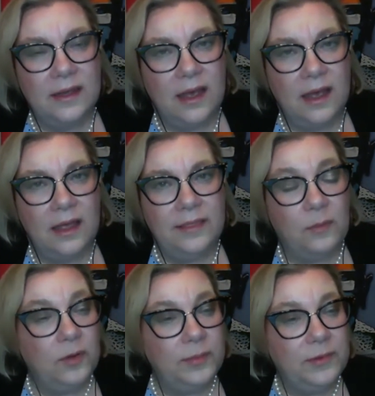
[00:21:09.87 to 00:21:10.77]

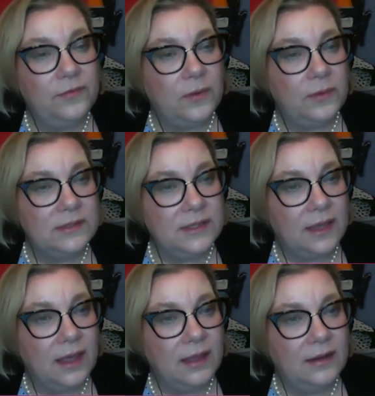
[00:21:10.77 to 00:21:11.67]
we'll be
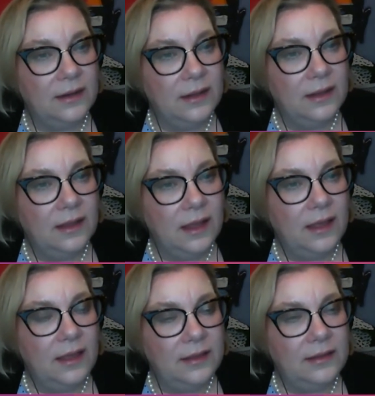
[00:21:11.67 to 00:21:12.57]
focusing on
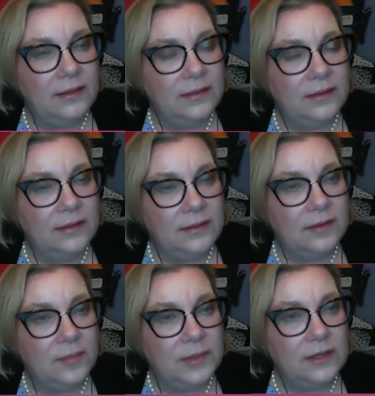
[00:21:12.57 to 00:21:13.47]
in
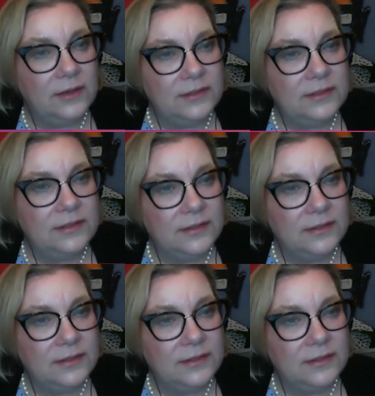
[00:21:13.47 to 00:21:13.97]
the coming years.